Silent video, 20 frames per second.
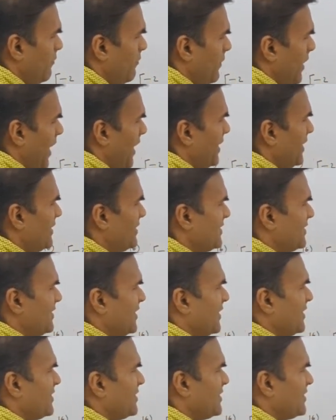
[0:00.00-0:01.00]
Minus
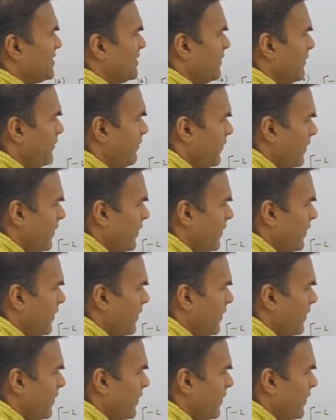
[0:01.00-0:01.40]
6